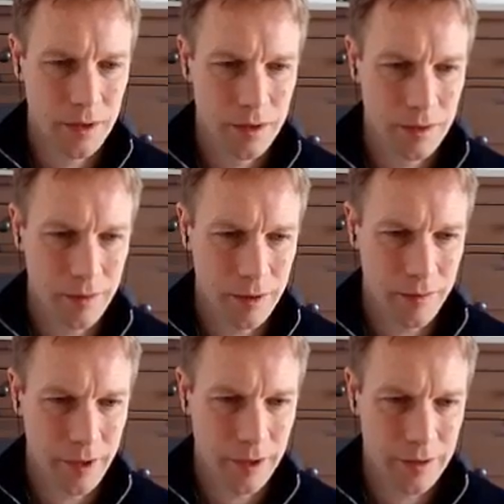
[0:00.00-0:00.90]
So
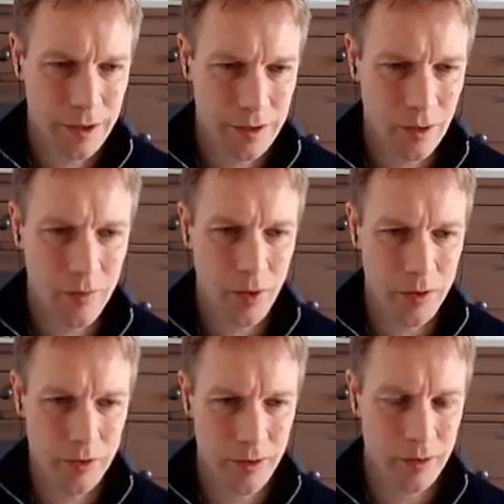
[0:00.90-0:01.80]
we're now saying don't
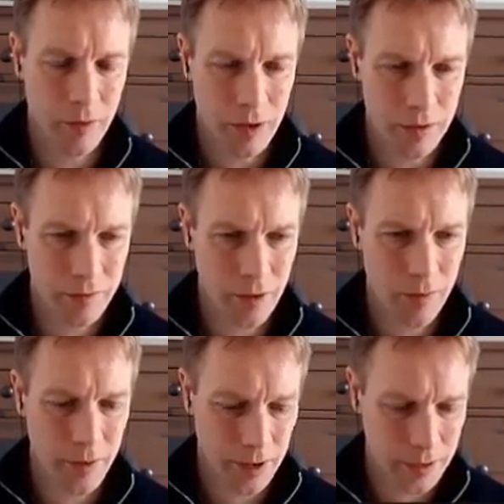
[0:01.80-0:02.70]
bother doing the work of
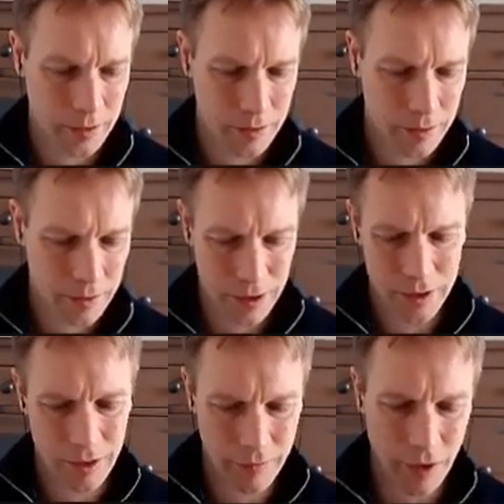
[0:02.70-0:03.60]
copying the
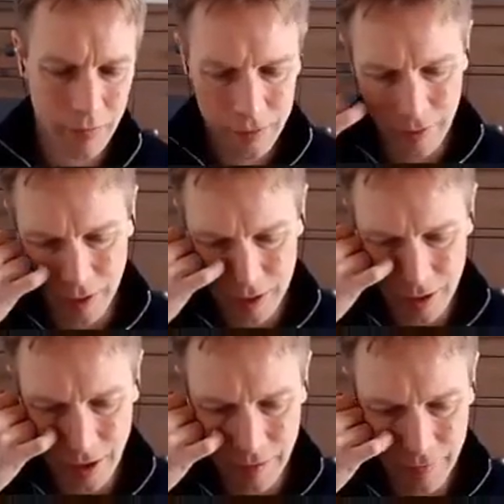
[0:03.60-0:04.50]
stuff after us
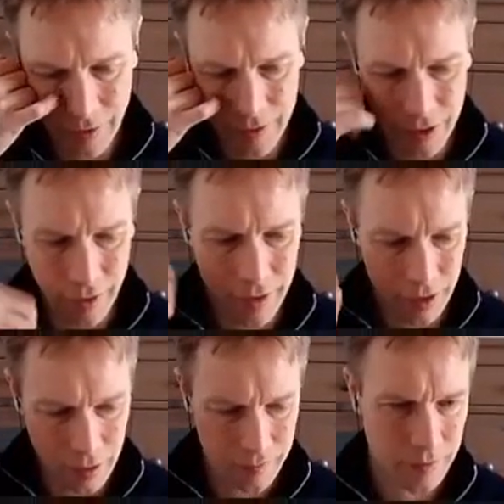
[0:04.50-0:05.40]
if there is
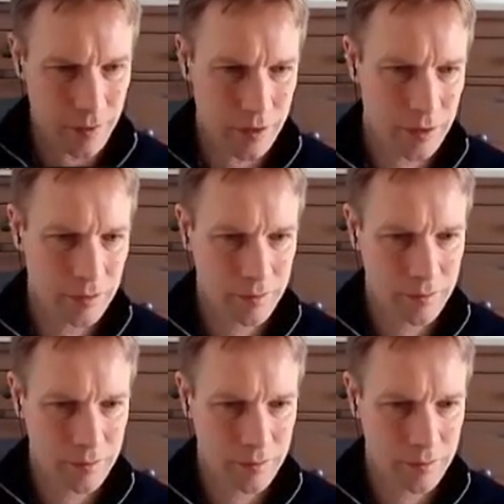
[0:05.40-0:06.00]
nothing after us.